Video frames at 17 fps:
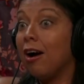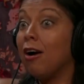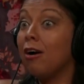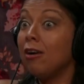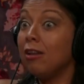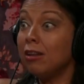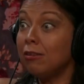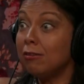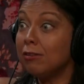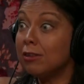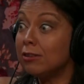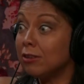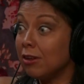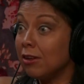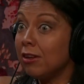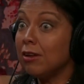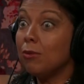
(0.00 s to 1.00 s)
All of a
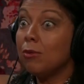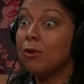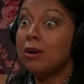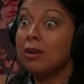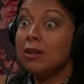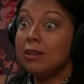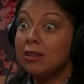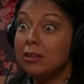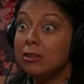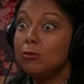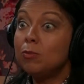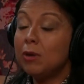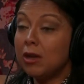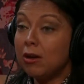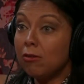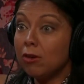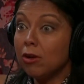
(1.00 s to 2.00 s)
sudden, we're in this
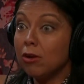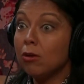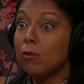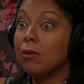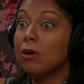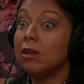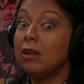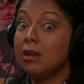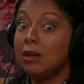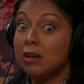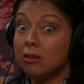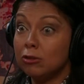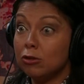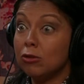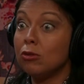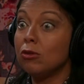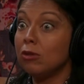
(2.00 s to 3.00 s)
period when it
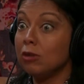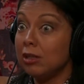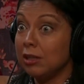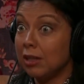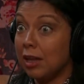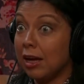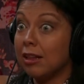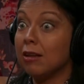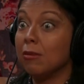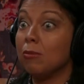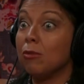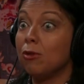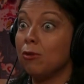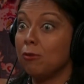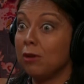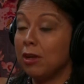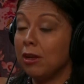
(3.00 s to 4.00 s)
is truly like the
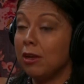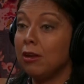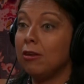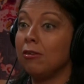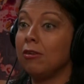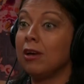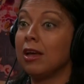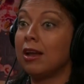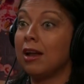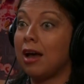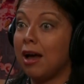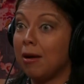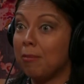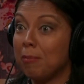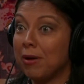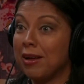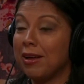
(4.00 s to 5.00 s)
movie. You get
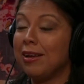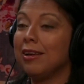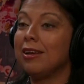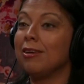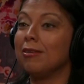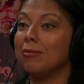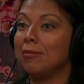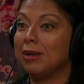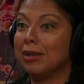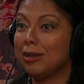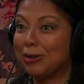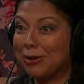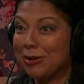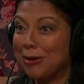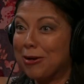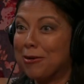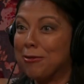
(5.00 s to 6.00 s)
up, you make your
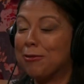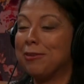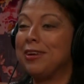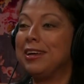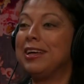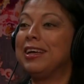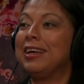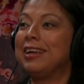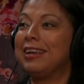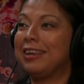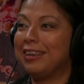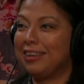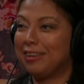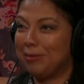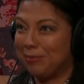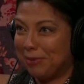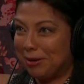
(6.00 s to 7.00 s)
coffee,
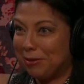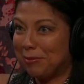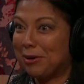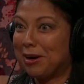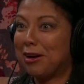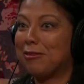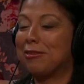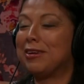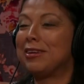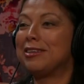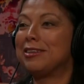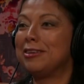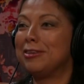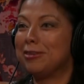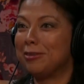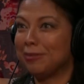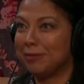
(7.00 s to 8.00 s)
you make breakfast,
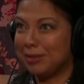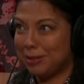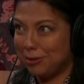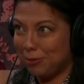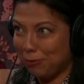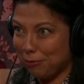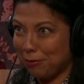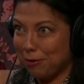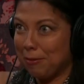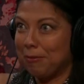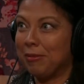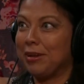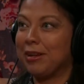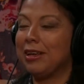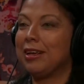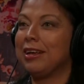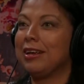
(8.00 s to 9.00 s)
you're with your
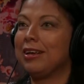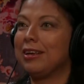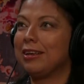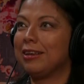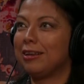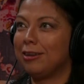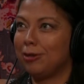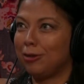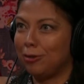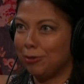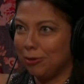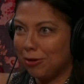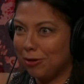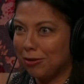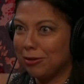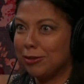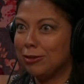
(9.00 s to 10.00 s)
family, you do
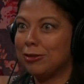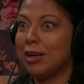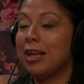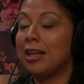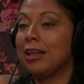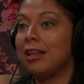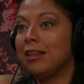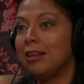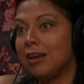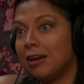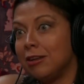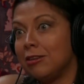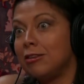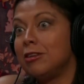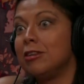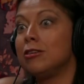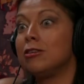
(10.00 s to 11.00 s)
lunch, and then there
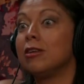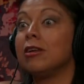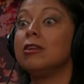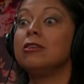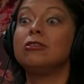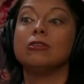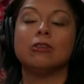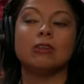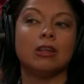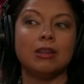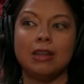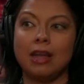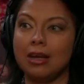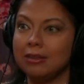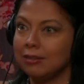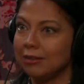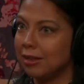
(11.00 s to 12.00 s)
is this, the
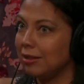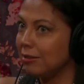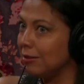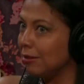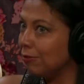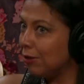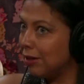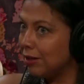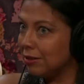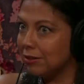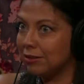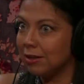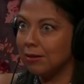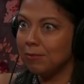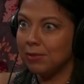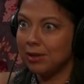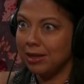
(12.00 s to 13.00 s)
next day is the very
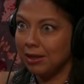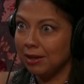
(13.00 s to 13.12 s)
same thing.